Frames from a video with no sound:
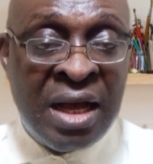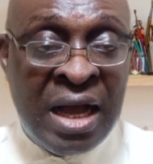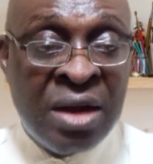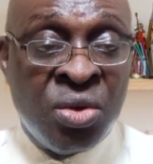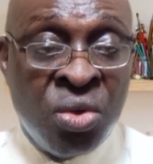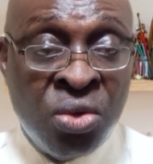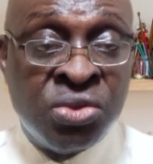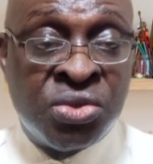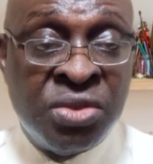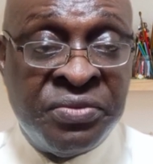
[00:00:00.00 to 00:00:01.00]
and
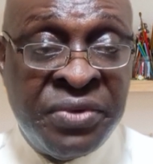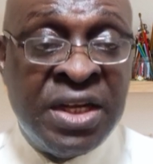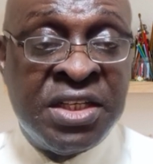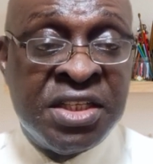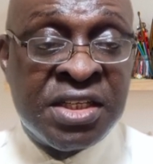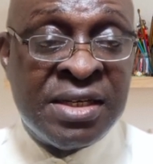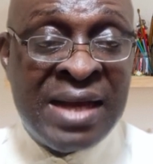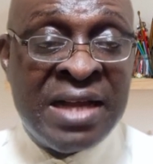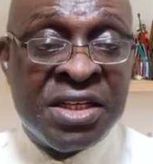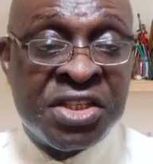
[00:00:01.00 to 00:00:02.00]
goes to the villages in
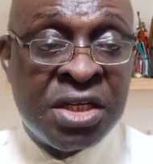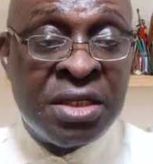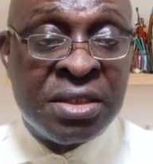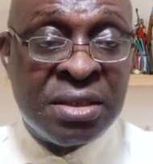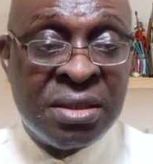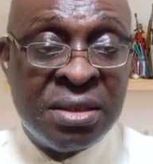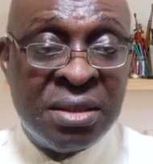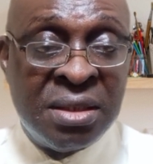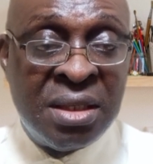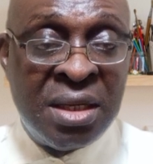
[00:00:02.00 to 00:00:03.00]
Niger State
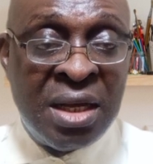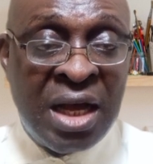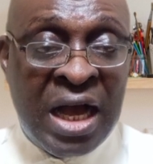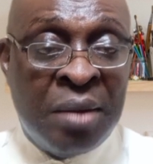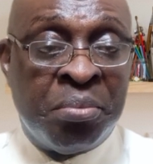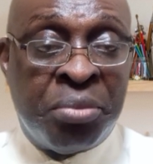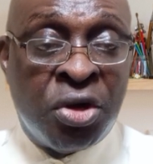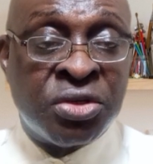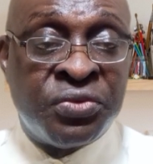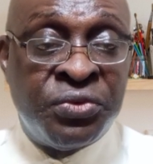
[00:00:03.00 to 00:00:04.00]
and
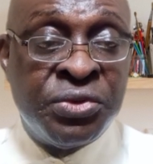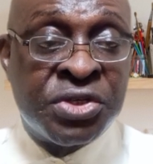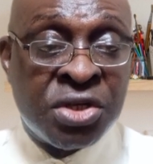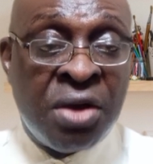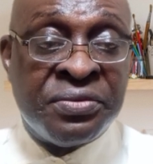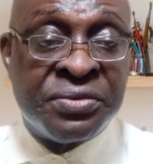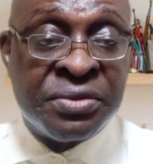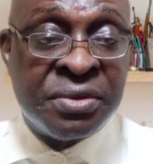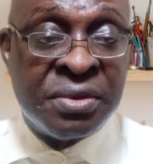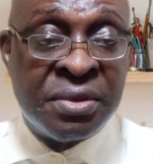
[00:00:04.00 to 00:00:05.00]
bought foodstuffs
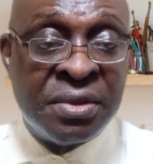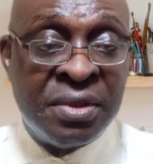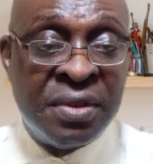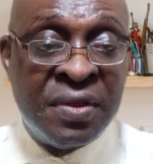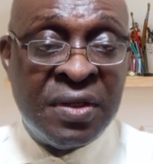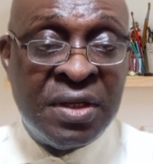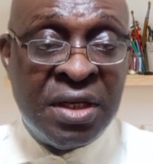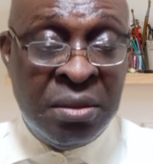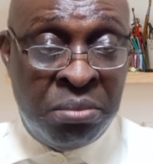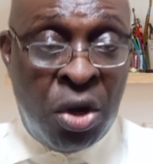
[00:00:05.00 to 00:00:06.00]

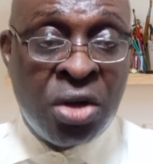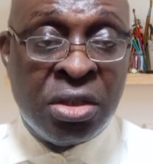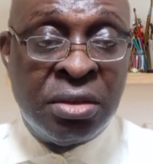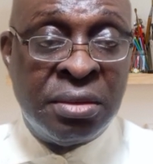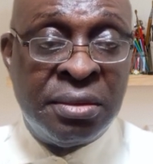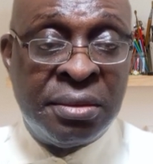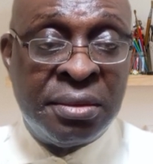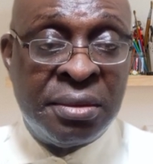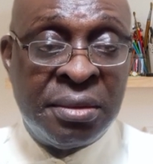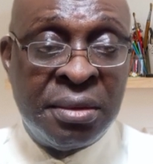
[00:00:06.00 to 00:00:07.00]
in bulk,
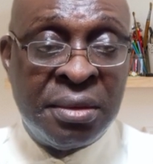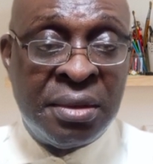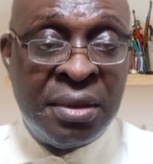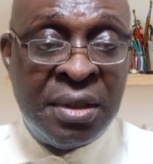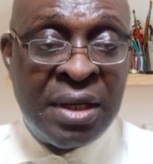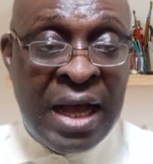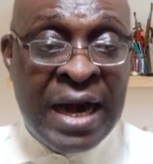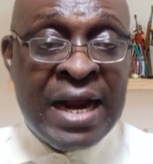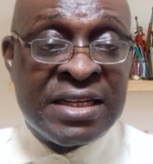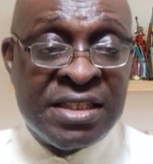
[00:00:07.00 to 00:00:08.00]

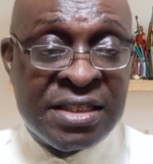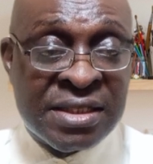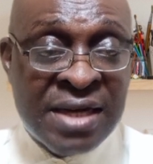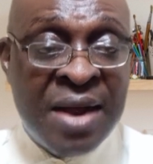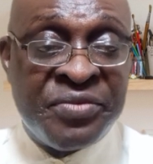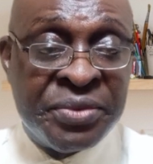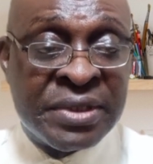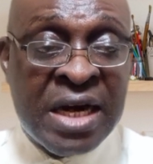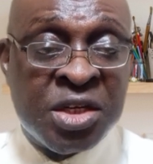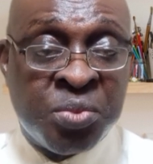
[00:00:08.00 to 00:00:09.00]
and as he's
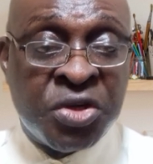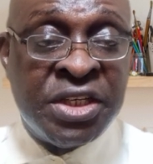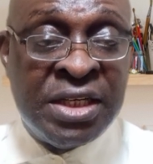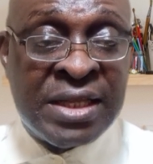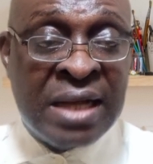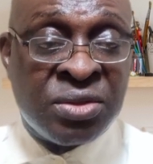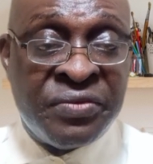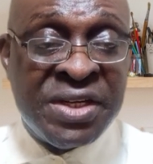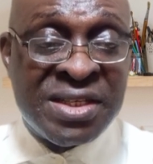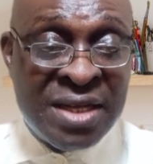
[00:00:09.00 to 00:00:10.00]
transporting it out
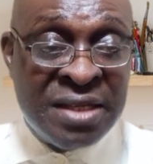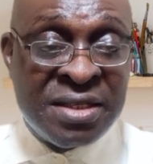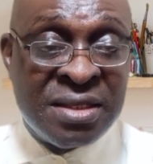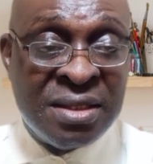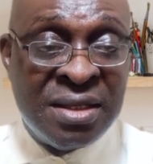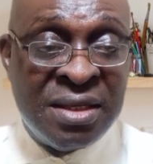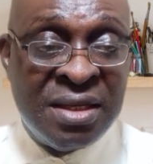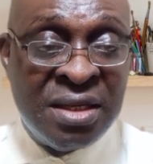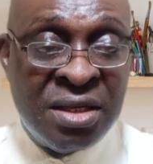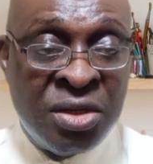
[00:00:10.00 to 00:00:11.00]
of the state,
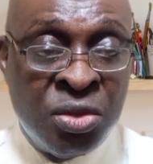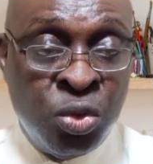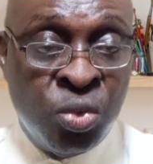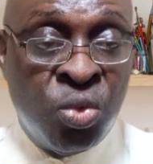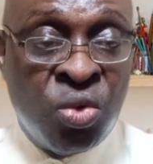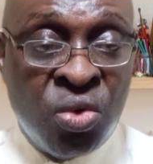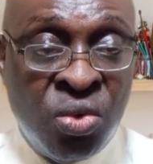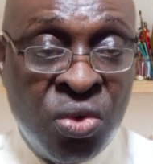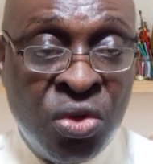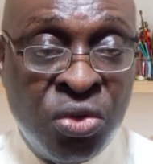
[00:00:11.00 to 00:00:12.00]
you
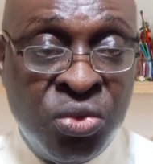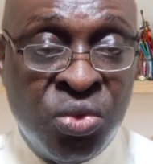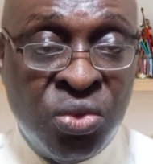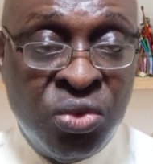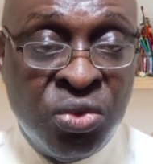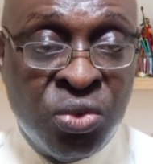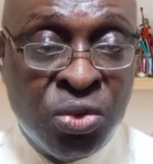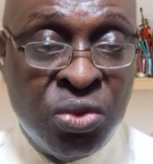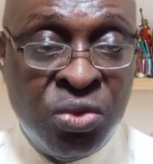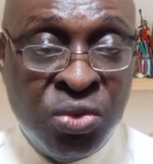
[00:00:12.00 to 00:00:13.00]

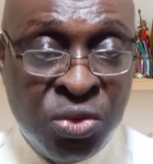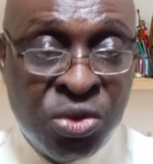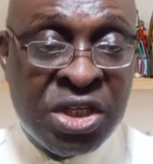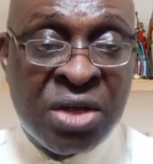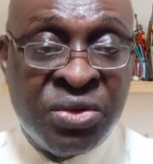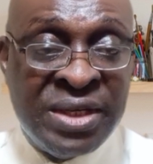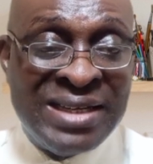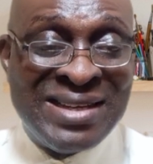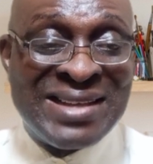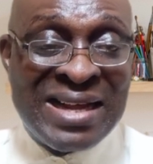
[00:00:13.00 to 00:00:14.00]
use security
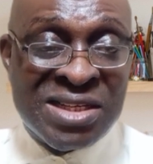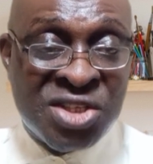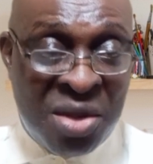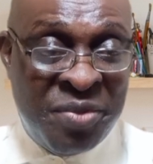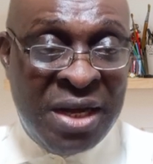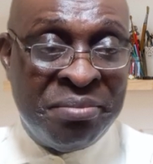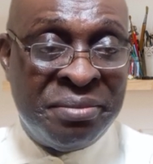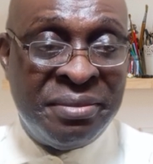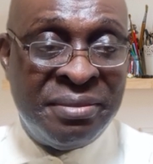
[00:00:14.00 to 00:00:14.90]
agents and stop them